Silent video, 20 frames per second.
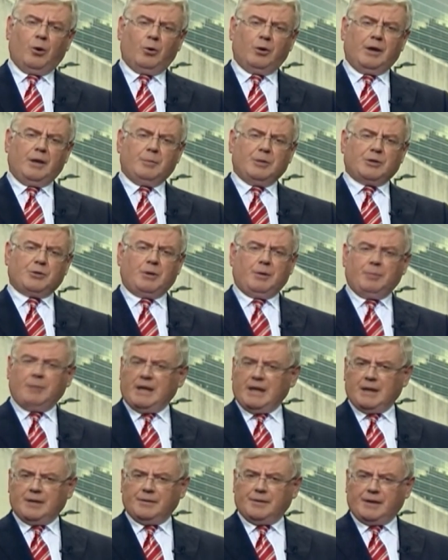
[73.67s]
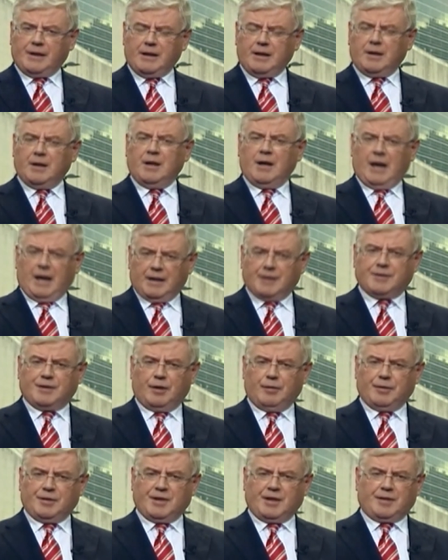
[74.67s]
only between me and the Health
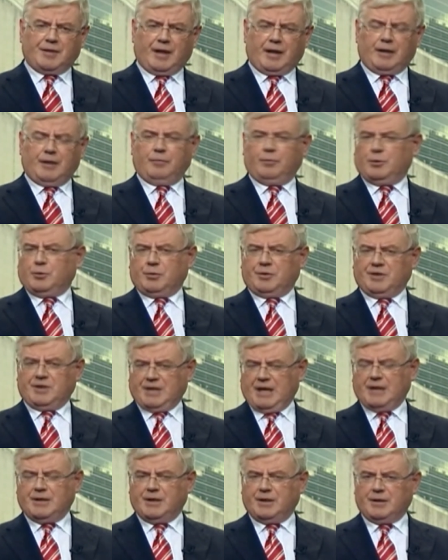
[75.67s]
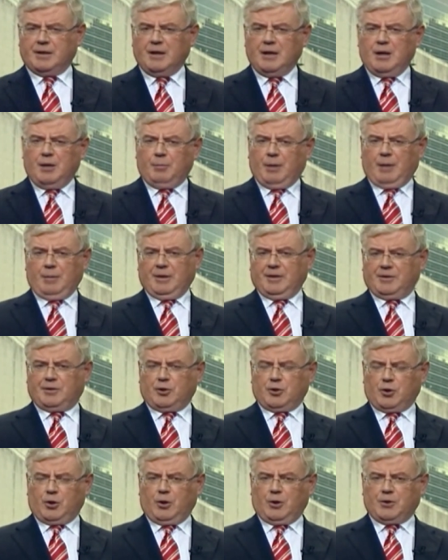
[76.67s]
Service Executive, which was attended by
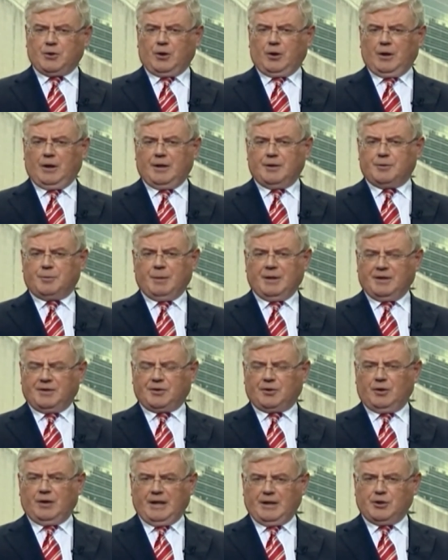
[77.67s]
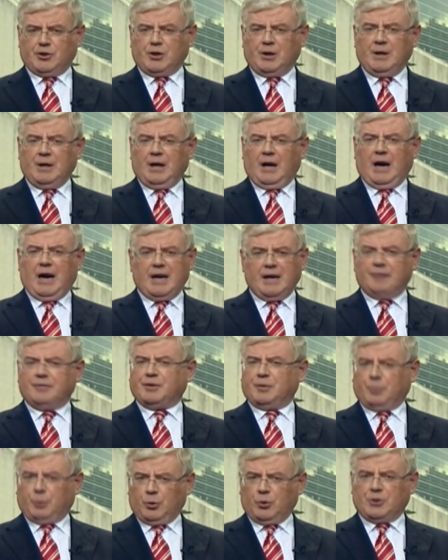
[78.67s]
Minister Shortall and Minister Lynch. But on the I
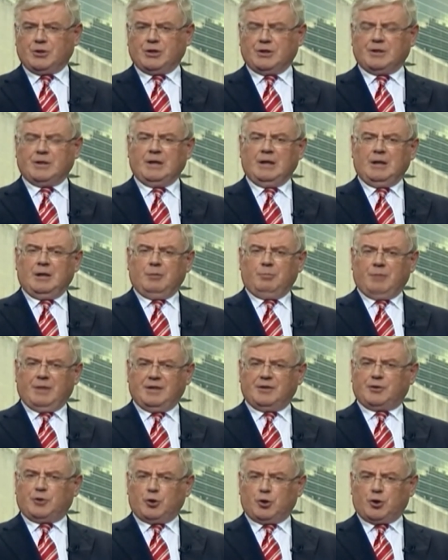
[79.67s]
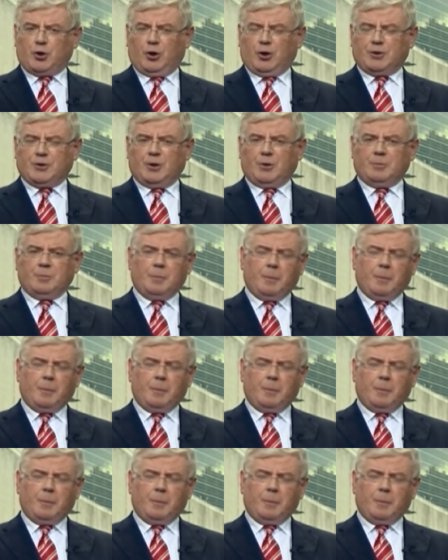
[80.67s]
crucial, on the crucial, Minister sorry, Shortall. sorry,